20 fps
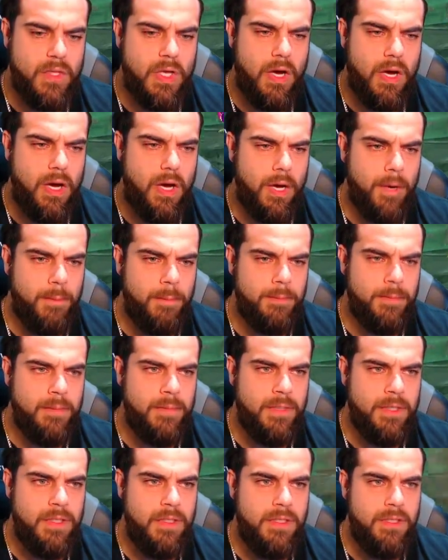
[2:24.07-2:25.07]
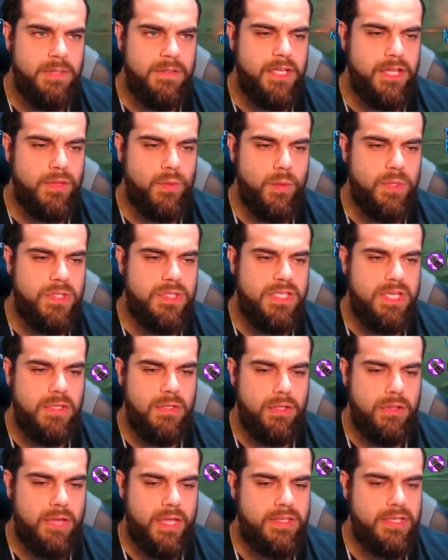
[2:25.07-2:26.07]
The other ones didn't
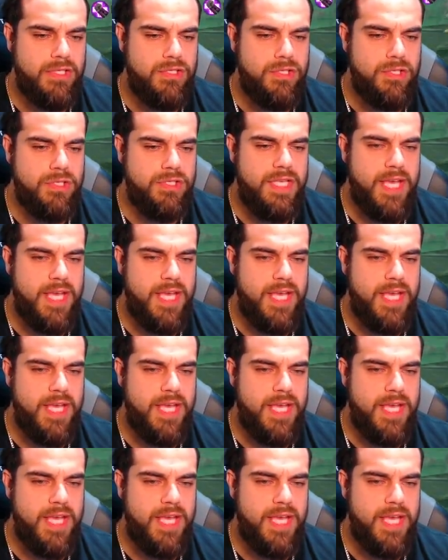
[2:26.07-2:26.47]
look like they took